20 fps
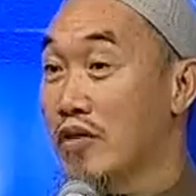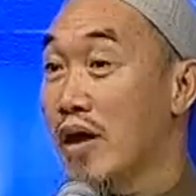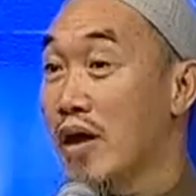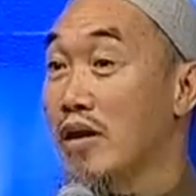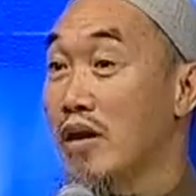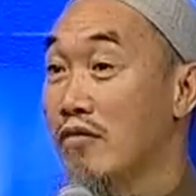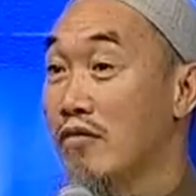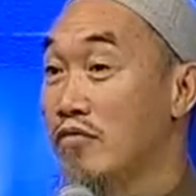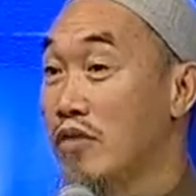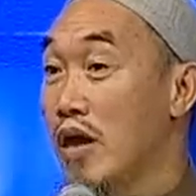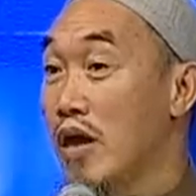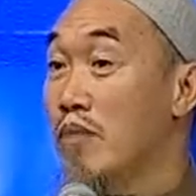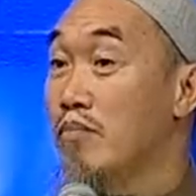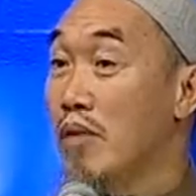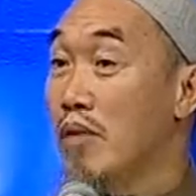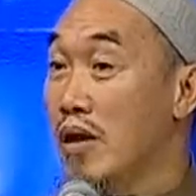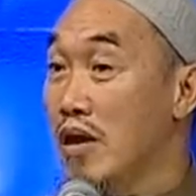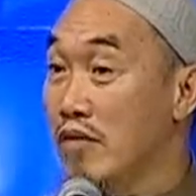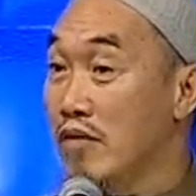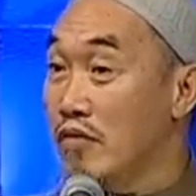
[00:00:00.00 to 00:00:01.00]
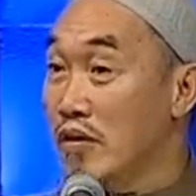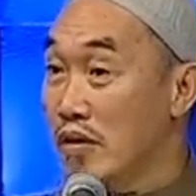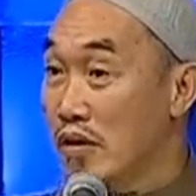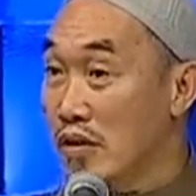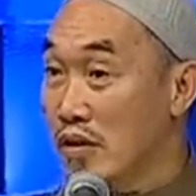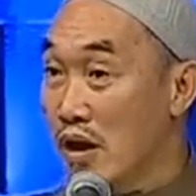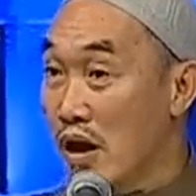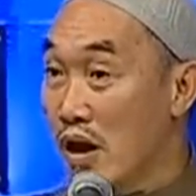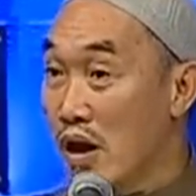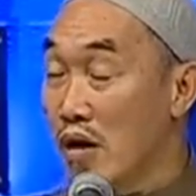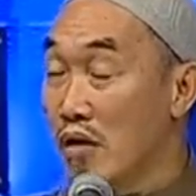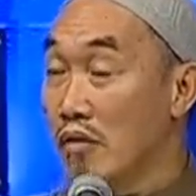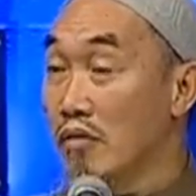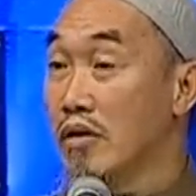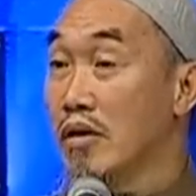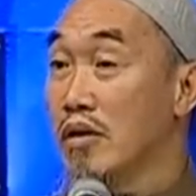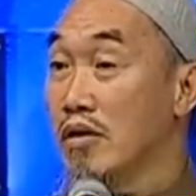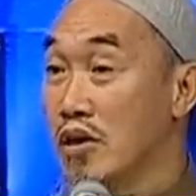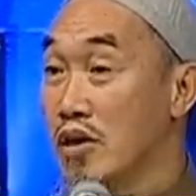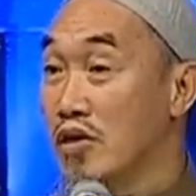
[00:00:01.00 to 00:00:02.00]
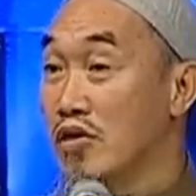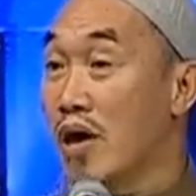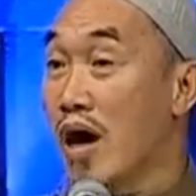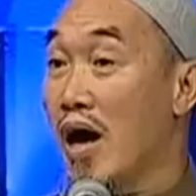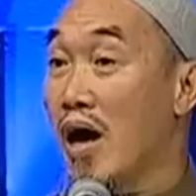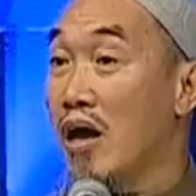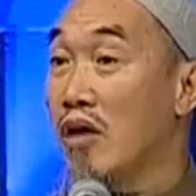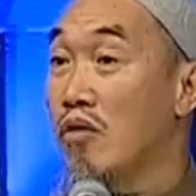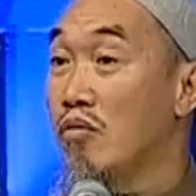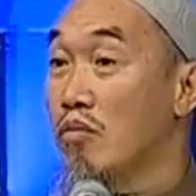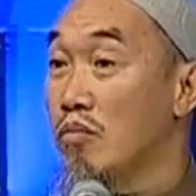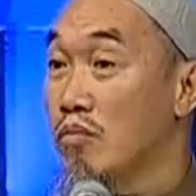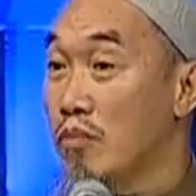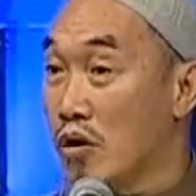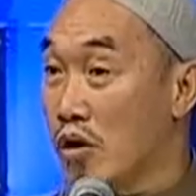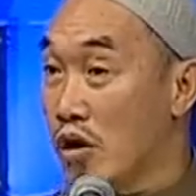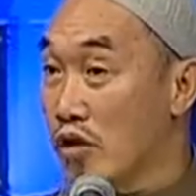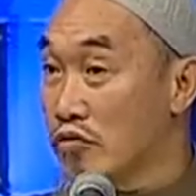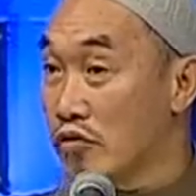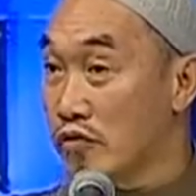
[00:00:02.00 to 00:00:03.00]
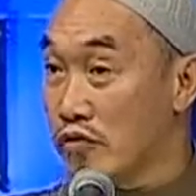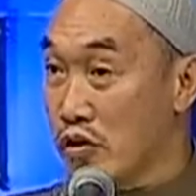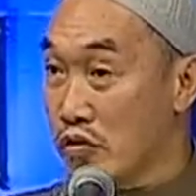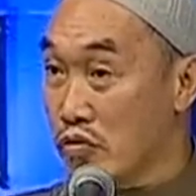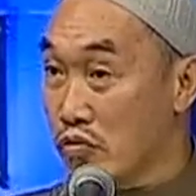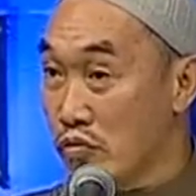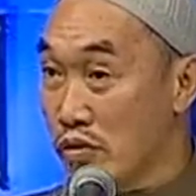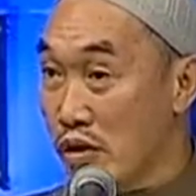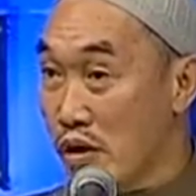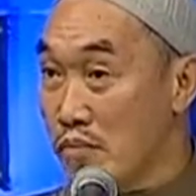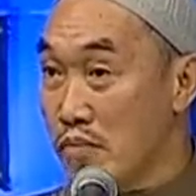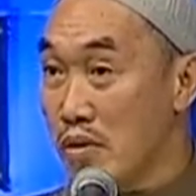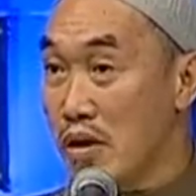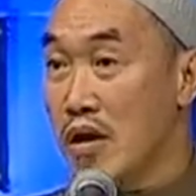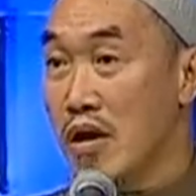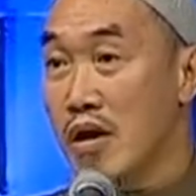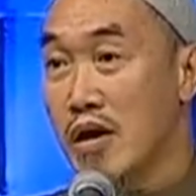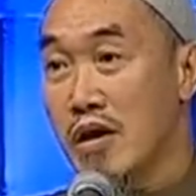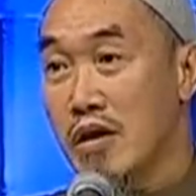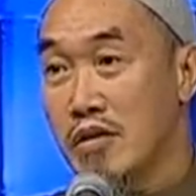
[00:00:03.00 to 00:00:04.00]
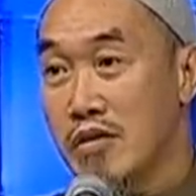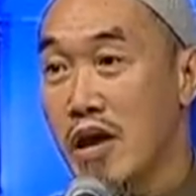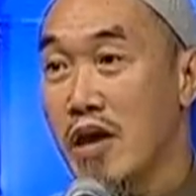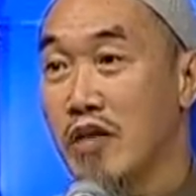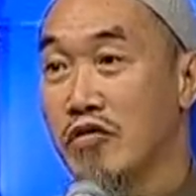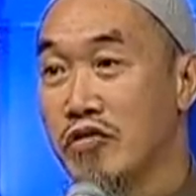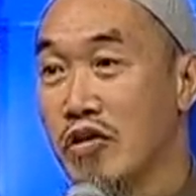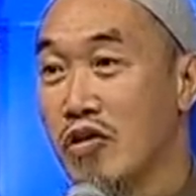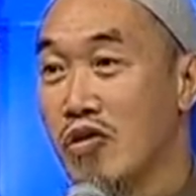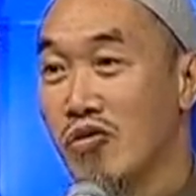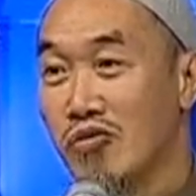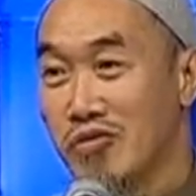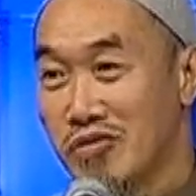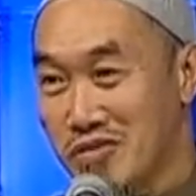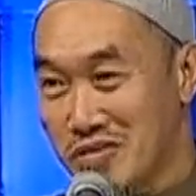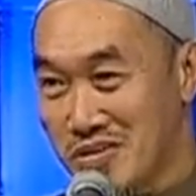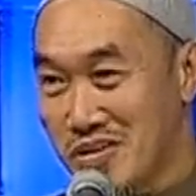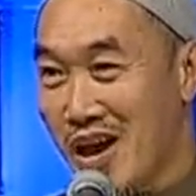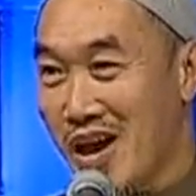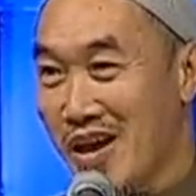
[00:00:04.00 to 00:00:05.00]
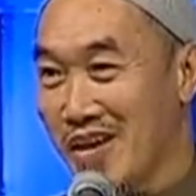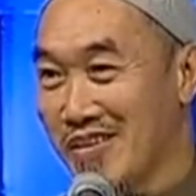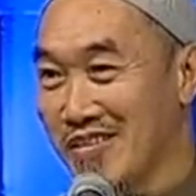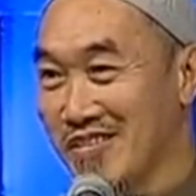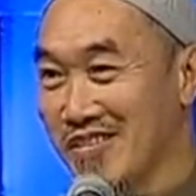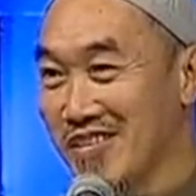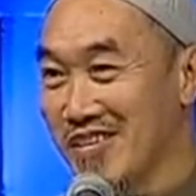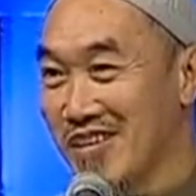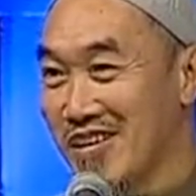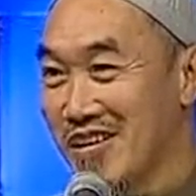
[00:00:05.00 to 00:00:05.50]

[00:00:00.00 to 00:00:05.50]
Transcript: the sign, if they believe in Allah, they die because of the tsunami, there is a good sign,